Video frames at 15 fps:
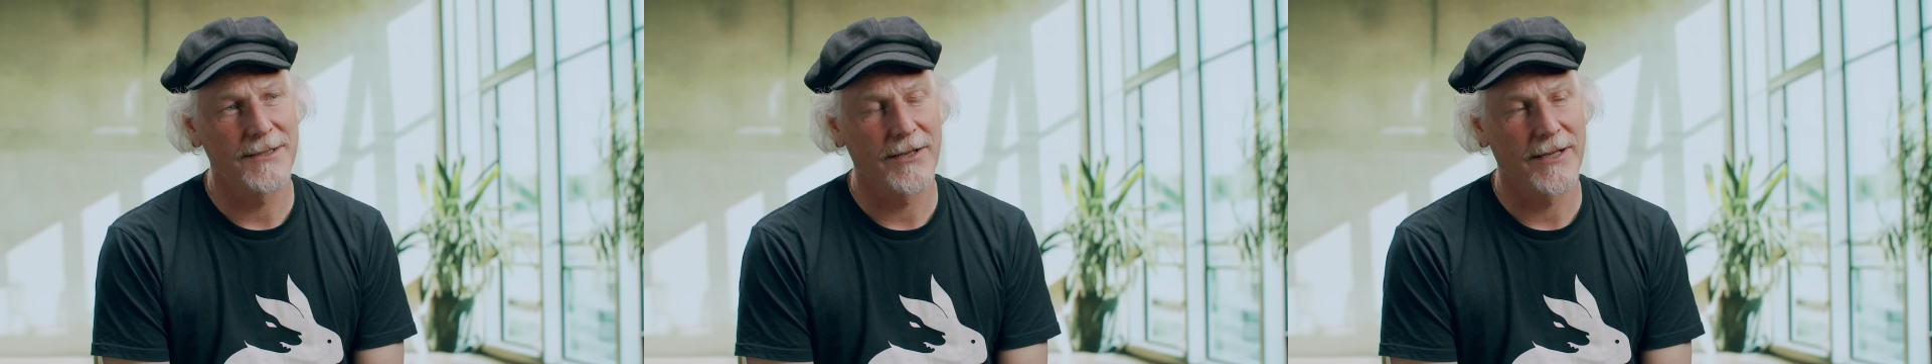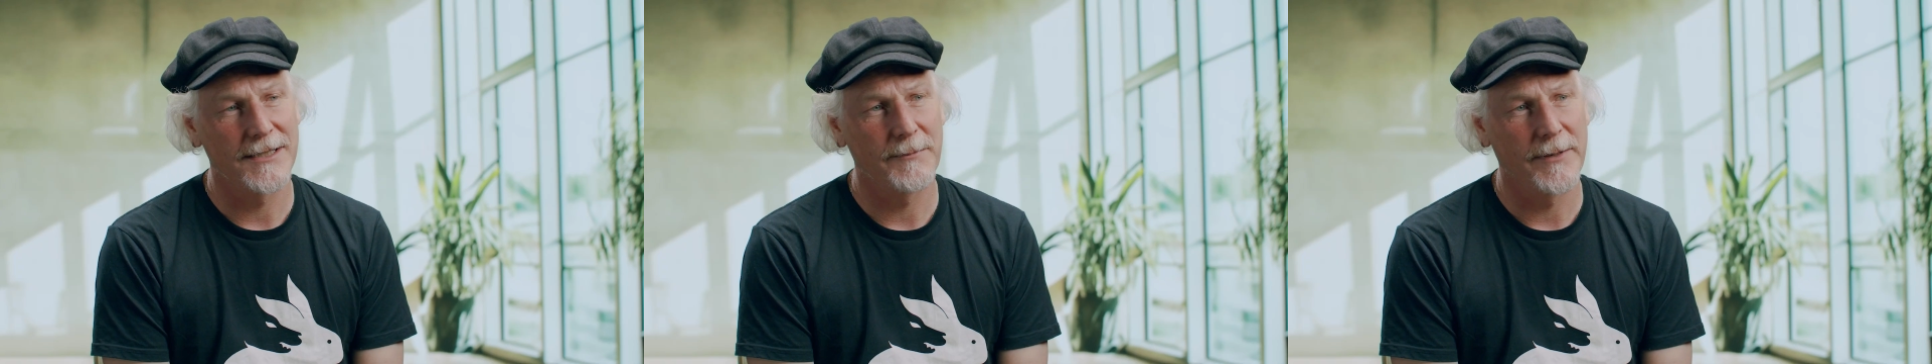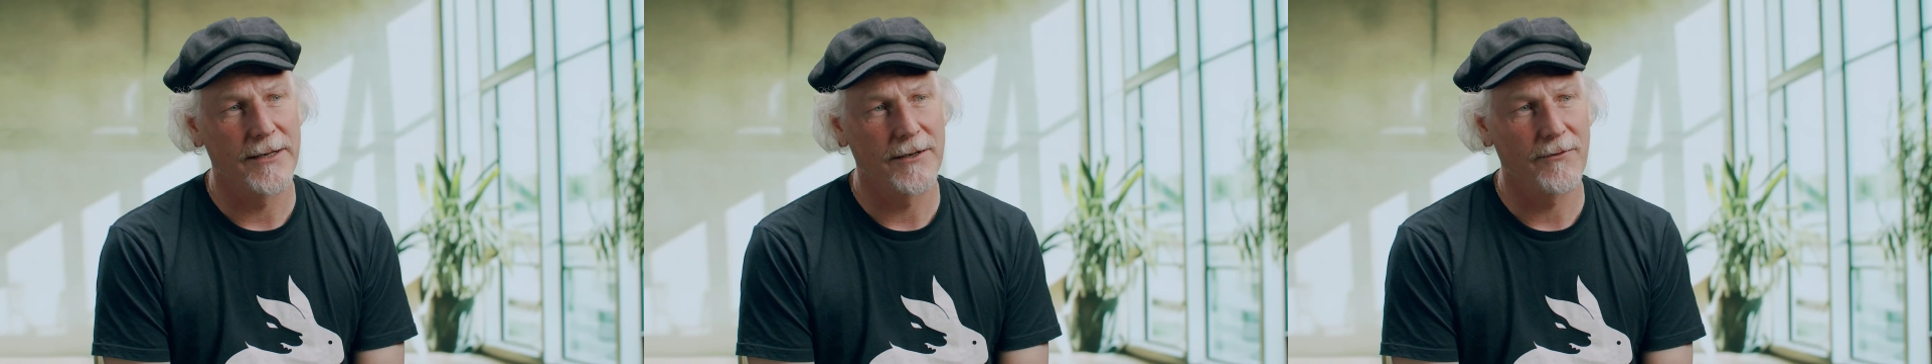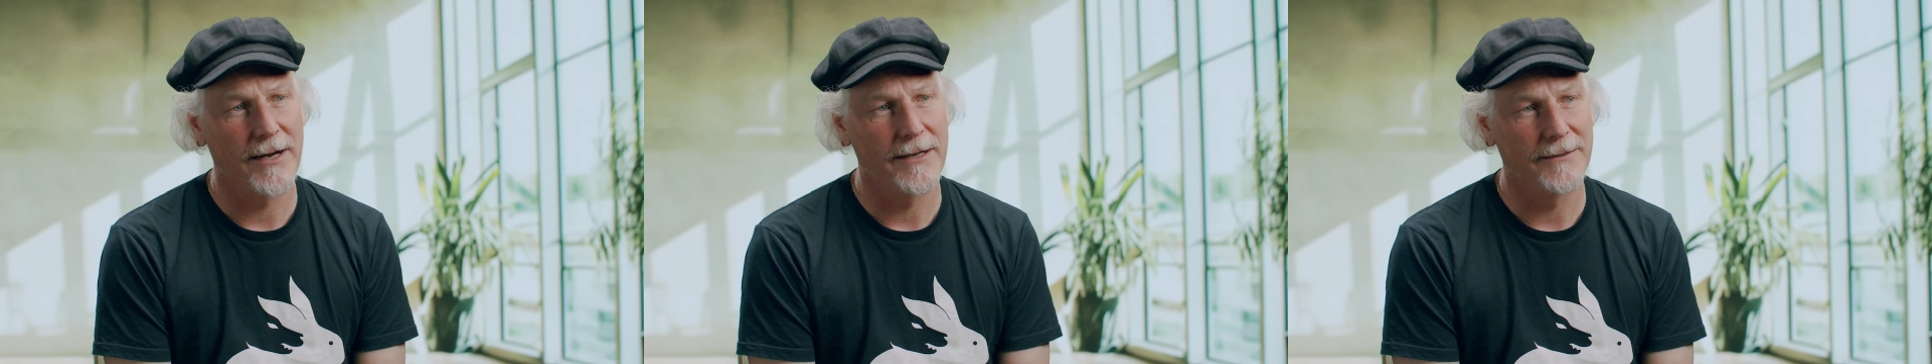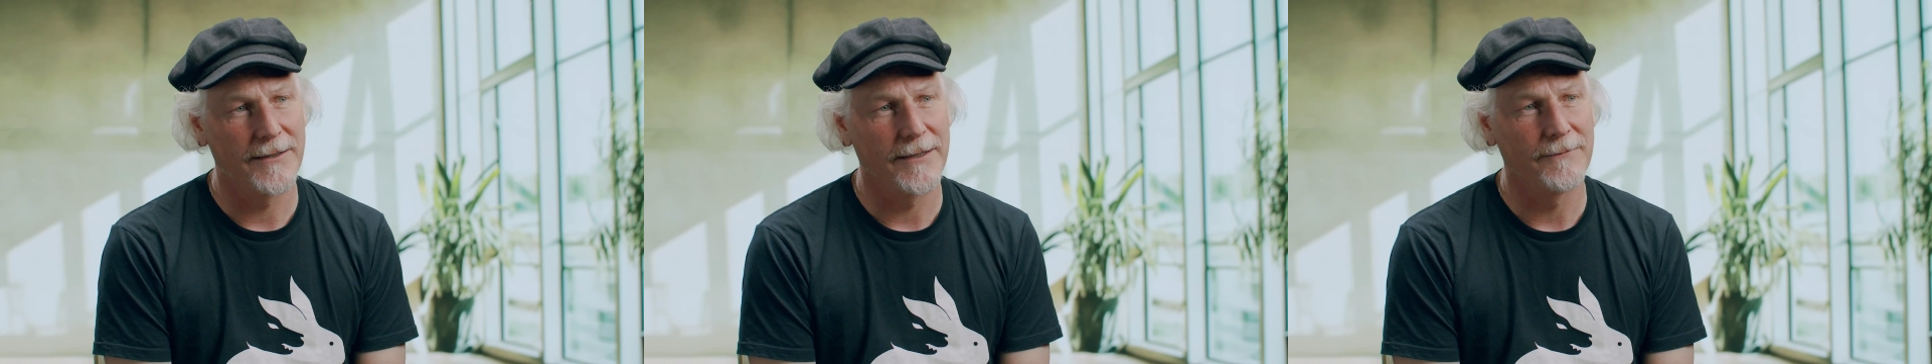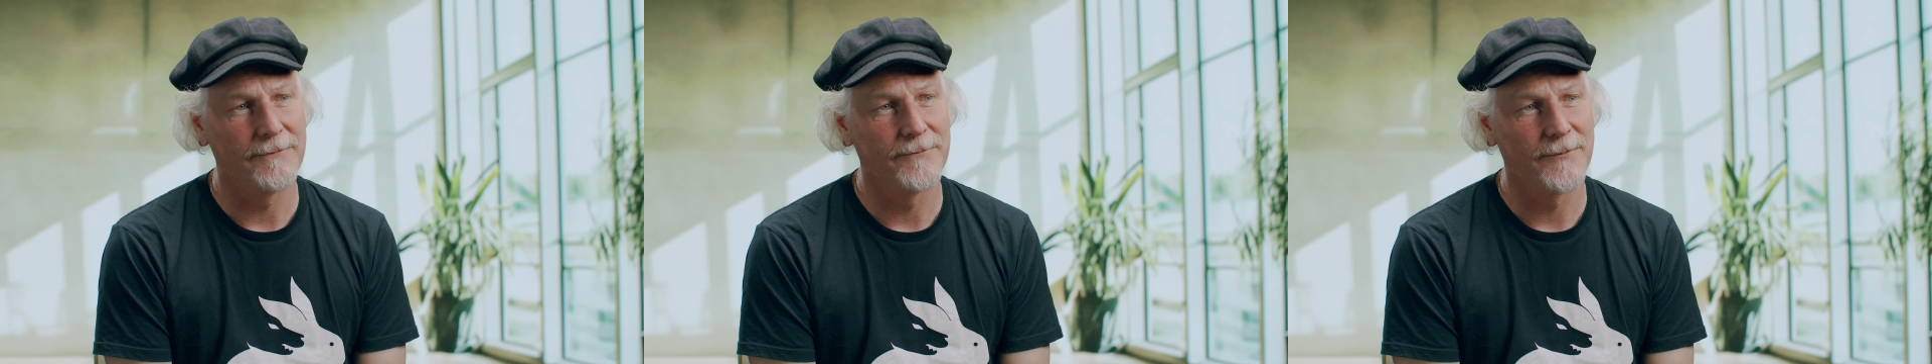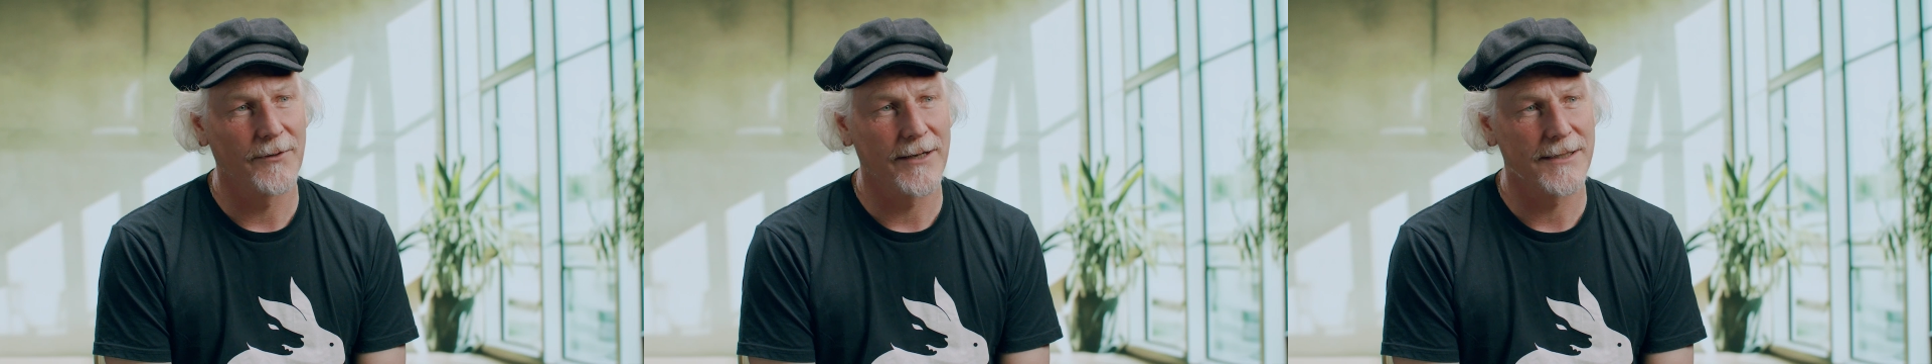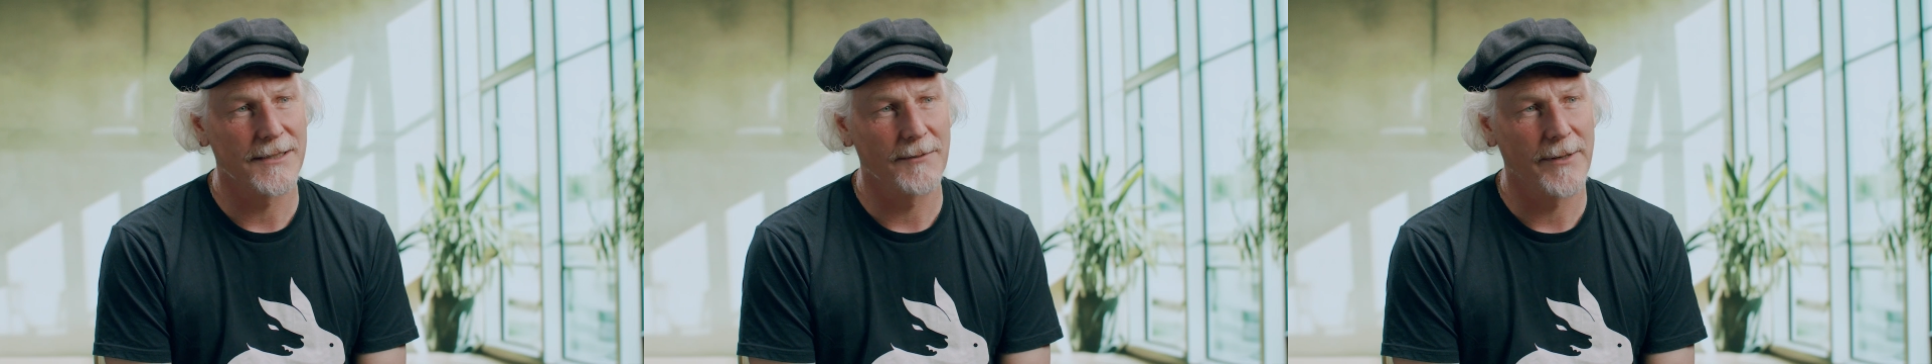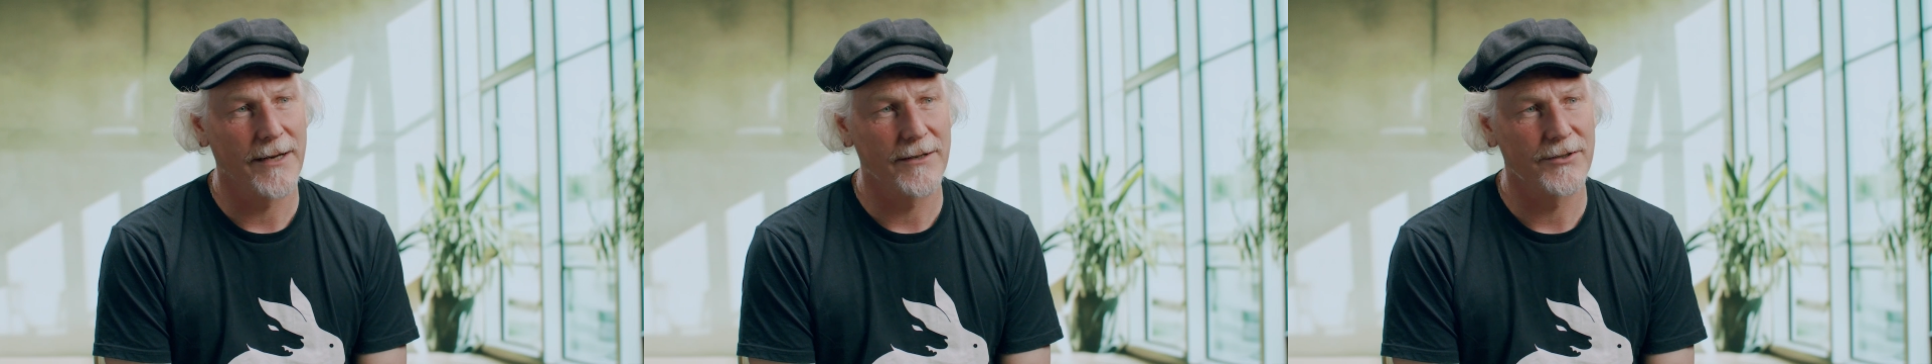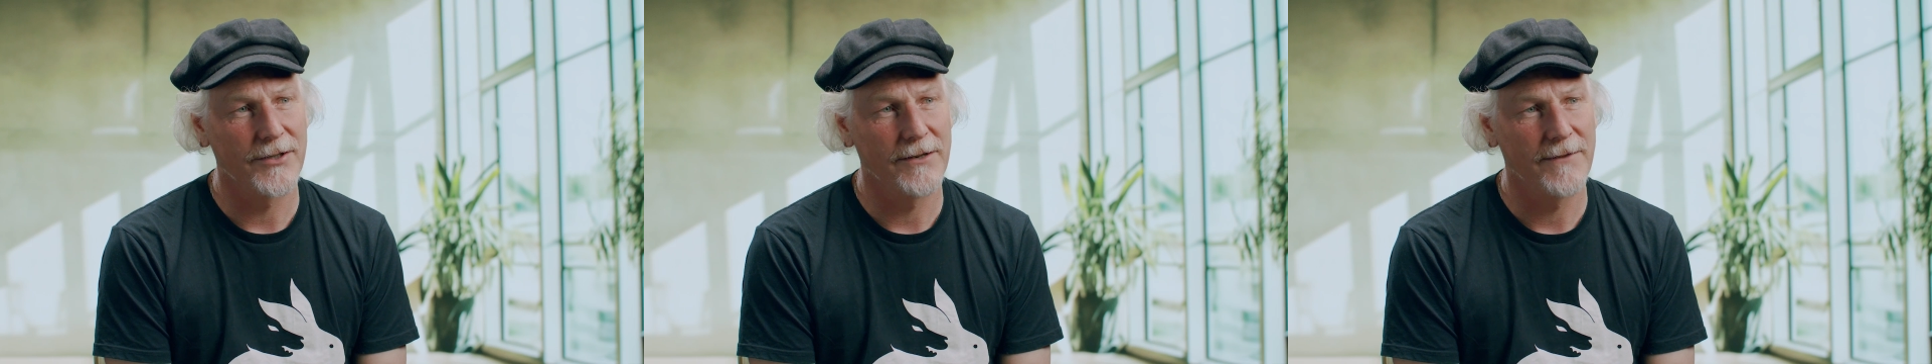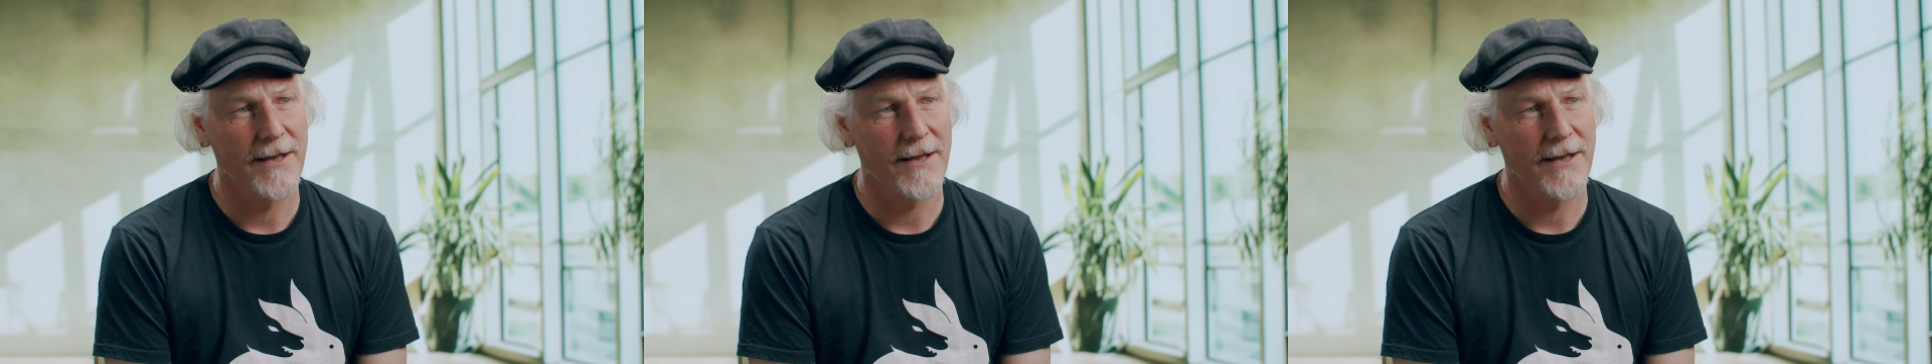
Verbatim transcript: so it's been a great thing for us to be able to achieve